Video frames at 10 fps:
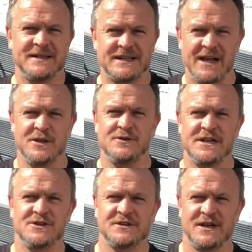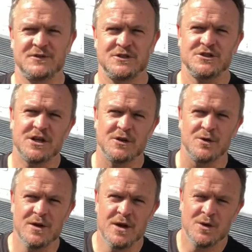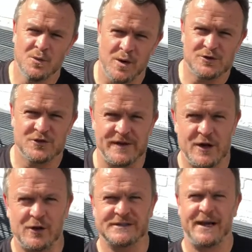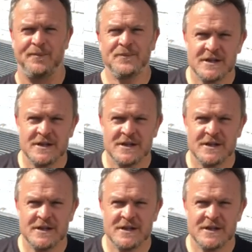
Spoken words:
can you teach yourselves to juggle whilst you're in lockdown?